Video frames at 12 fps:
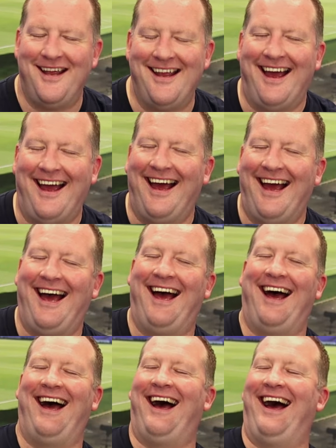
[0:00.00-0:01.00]
I
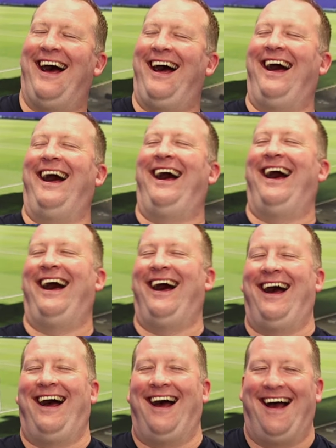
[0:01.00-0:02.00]
talk too
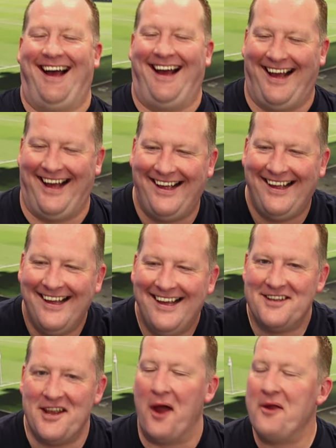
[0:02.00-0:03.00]
much.
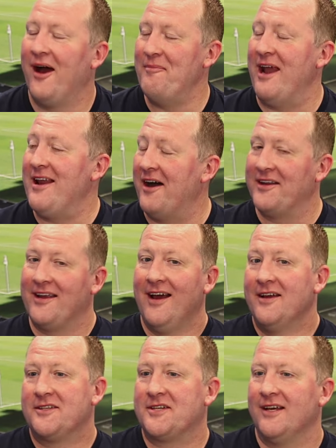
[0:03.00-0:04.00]

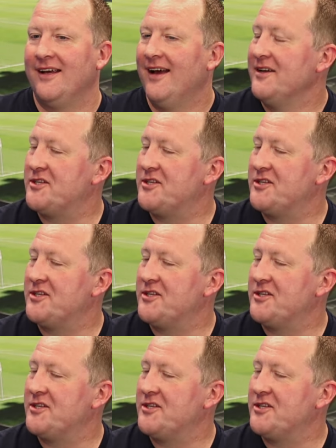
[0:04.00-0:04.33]
Hopefully it's a really long,